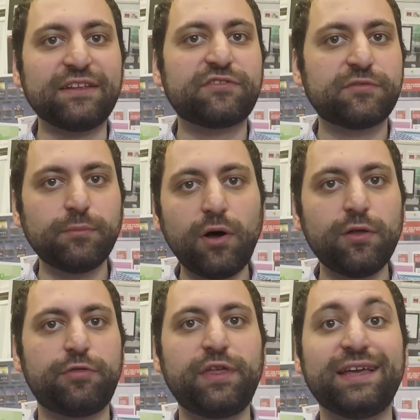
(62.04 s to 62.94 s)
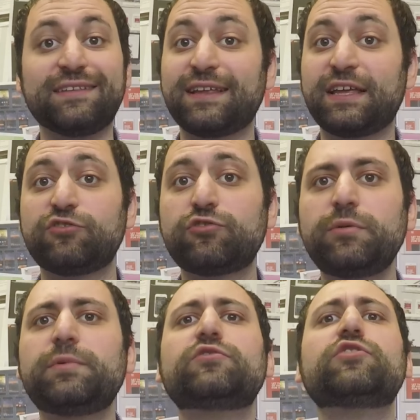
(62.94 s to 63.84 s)
small things that
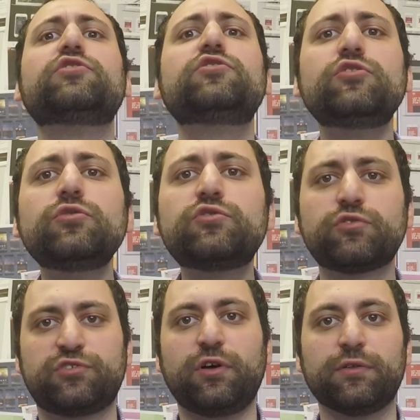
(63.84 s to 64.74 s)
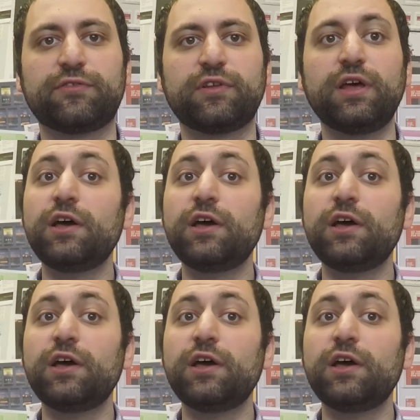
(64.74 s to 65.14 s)
contribute to huge results.